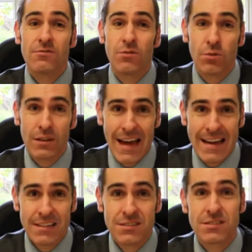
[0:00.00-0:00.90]
for
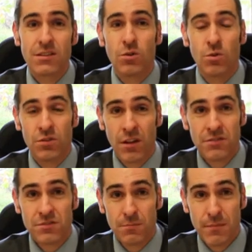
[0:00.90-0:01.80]
late or
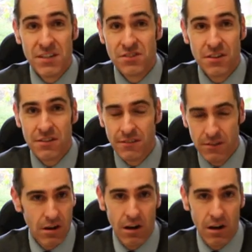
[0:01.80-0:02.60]
non-submission